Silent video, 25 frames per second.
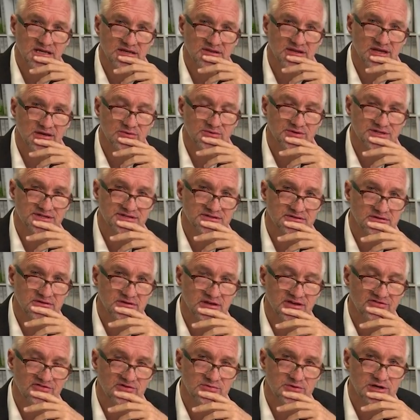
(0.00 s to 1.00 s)
there was
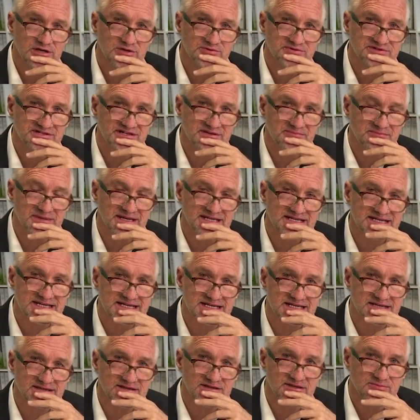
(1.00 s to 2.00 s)
everybody was
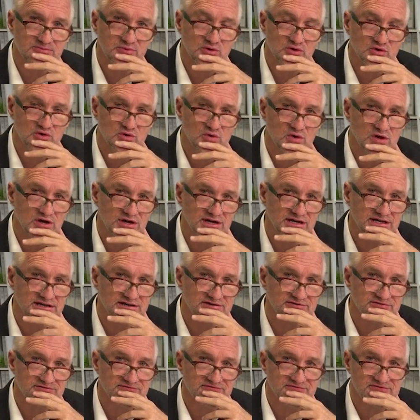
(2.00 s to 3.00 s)
lamenting the poor quality
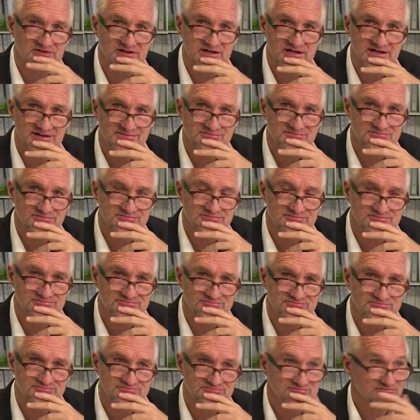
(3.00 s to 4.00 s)
of
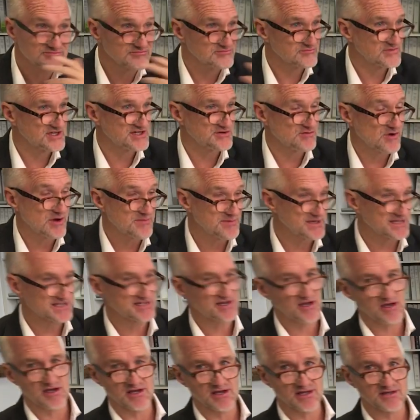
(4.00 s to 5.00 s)
um, ceramic
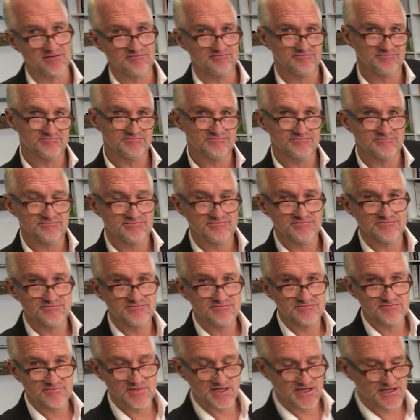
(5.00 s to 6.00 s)
tile
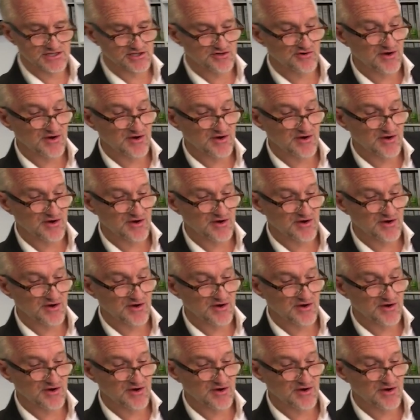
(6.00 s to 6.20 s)
uh,